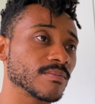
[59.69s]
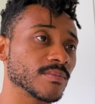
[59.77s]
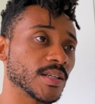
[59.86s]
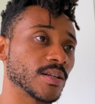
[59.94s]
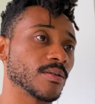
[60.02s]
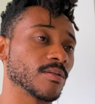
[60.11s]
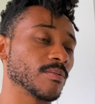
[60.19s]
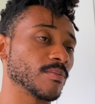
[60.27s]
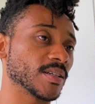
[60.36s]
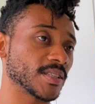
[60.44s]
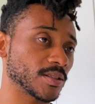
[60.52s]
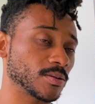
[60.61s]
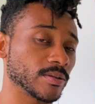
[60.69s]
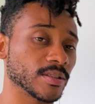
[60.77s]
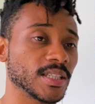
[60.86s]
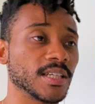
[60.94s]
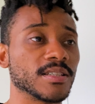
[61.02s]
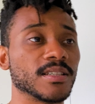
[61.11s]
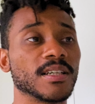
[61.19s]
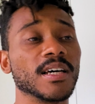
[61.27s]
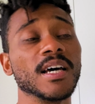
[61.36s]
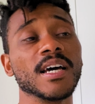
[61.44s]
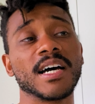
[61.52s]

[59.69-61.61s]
my sexual orientation,